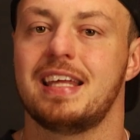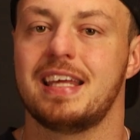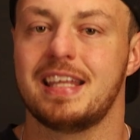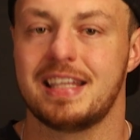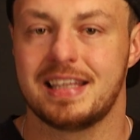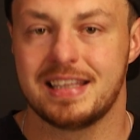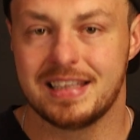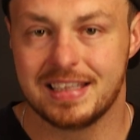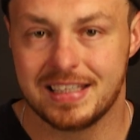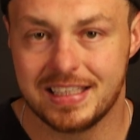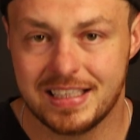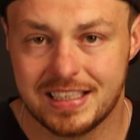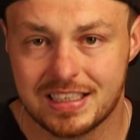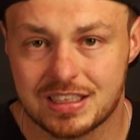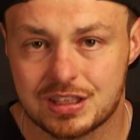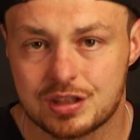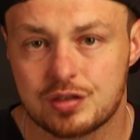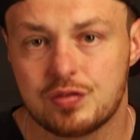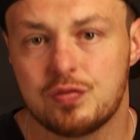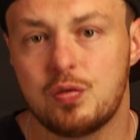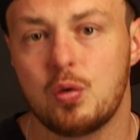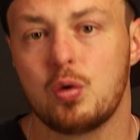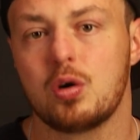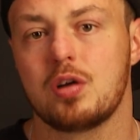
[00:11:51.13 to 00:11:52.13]
at
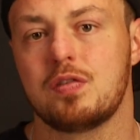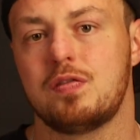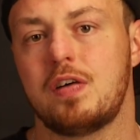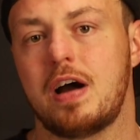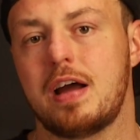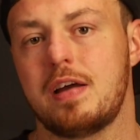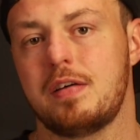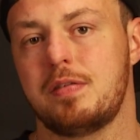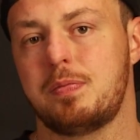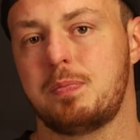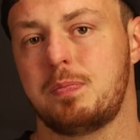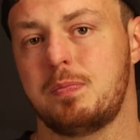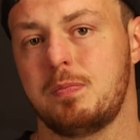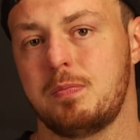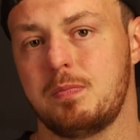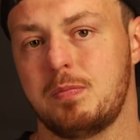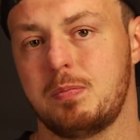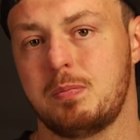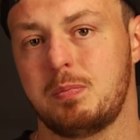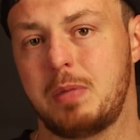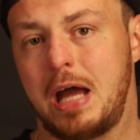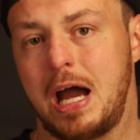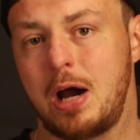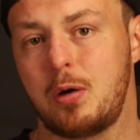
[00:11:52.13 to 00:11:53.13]
least four to five
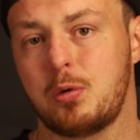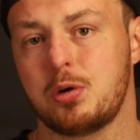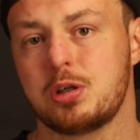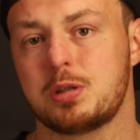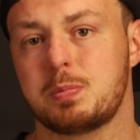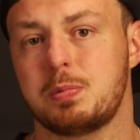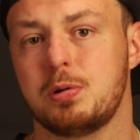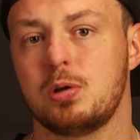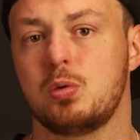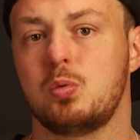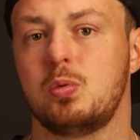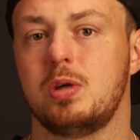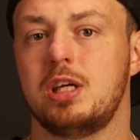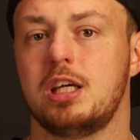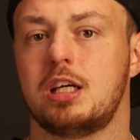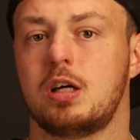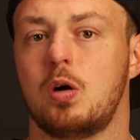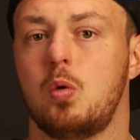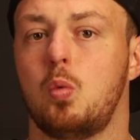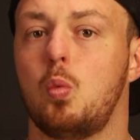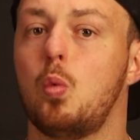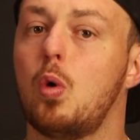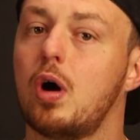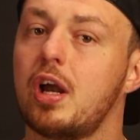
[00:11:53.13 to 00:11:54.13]
hours per week,
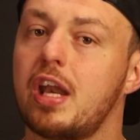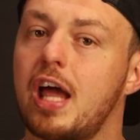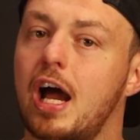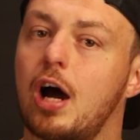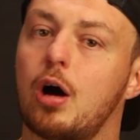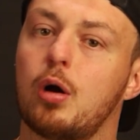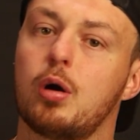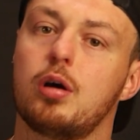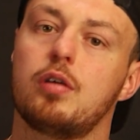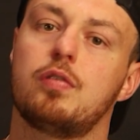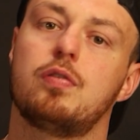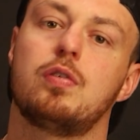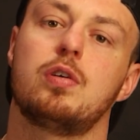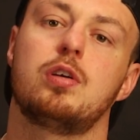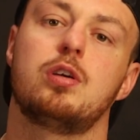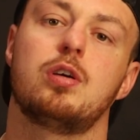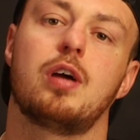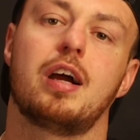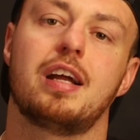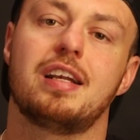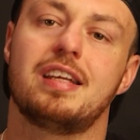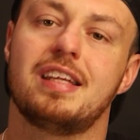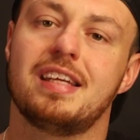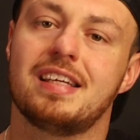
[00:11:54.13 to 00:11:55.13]
one hour for
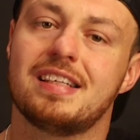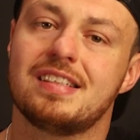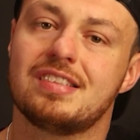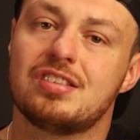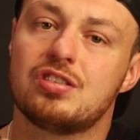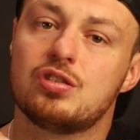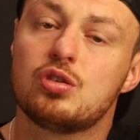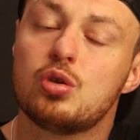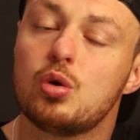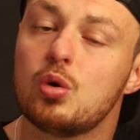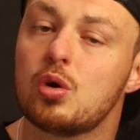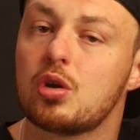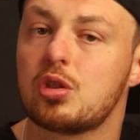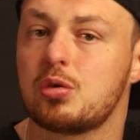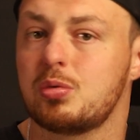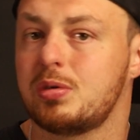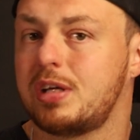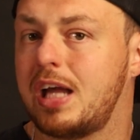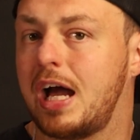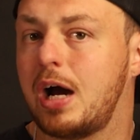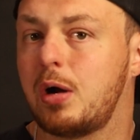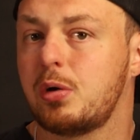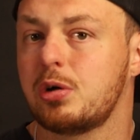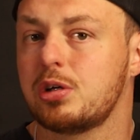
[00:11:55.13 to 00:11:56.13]
your ideas, two to
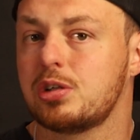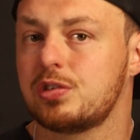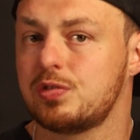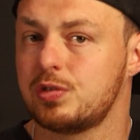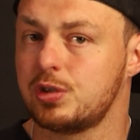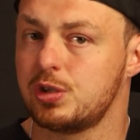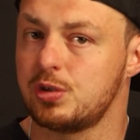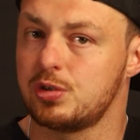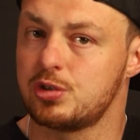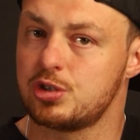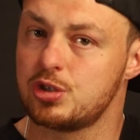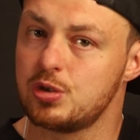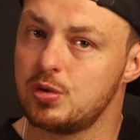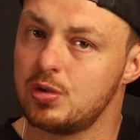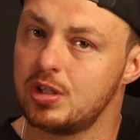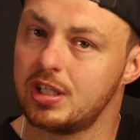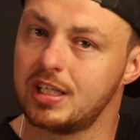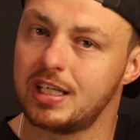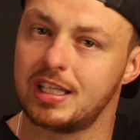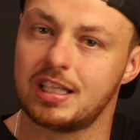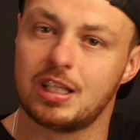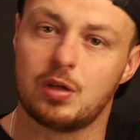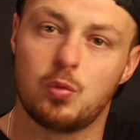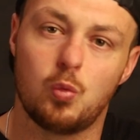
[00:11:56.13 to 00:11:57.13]
three hours for your
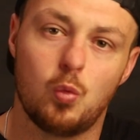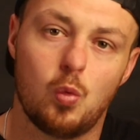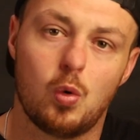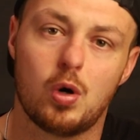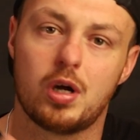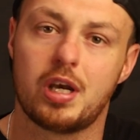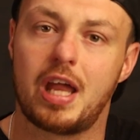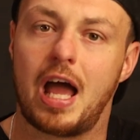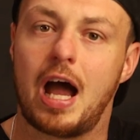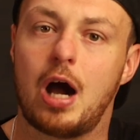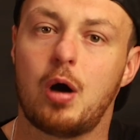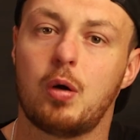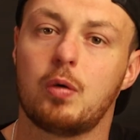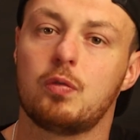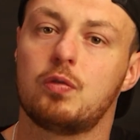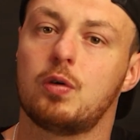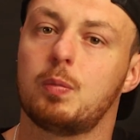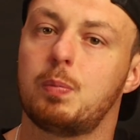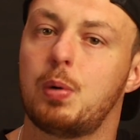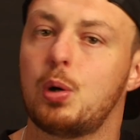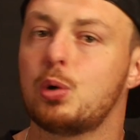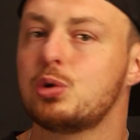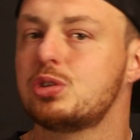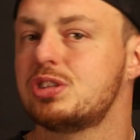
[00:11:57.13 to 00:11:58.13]
shooting, and then one hour for
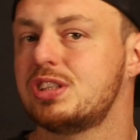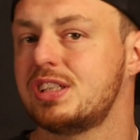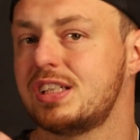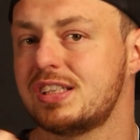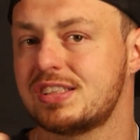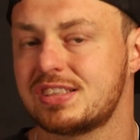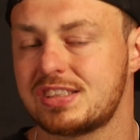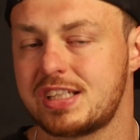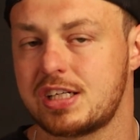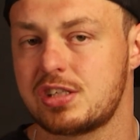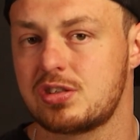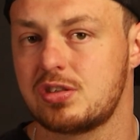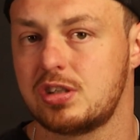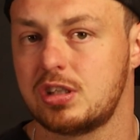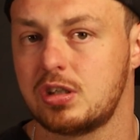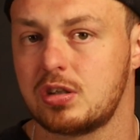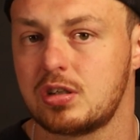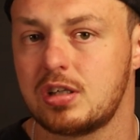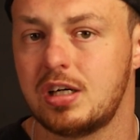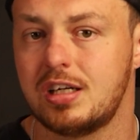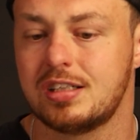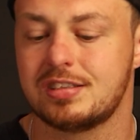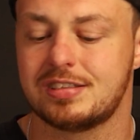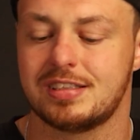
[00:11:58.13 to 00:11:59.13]
posting and scheduling your
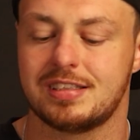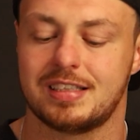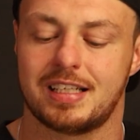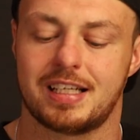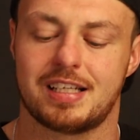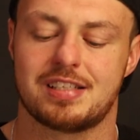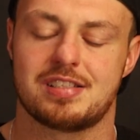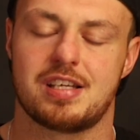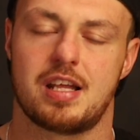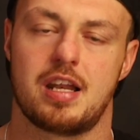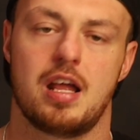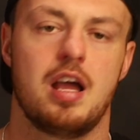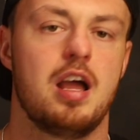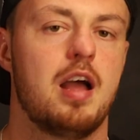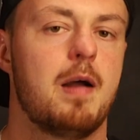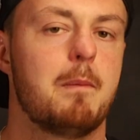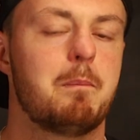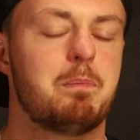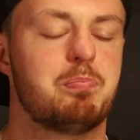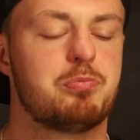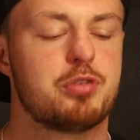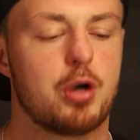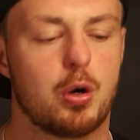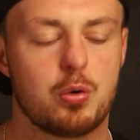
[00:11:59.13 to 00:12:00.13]
content. Like I said,
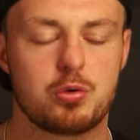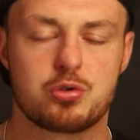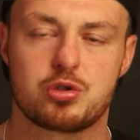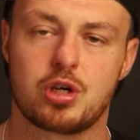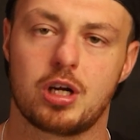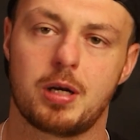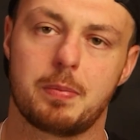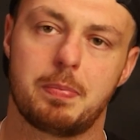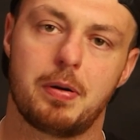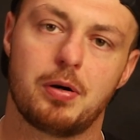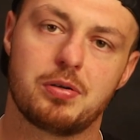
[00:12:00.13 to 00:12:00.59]
don't try to